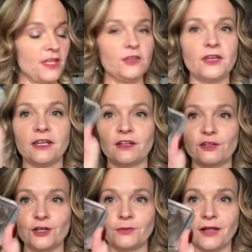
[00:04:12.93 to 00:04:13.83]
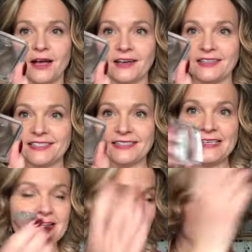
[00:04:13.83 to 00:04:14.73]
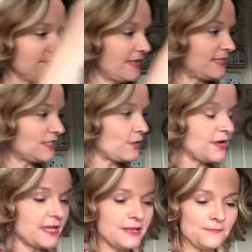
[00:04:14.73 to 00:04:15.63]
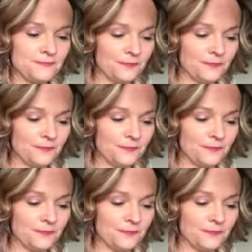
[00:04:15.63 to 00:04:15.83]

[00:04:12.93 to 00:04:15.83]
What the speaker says: You get a clear block C, that's going in.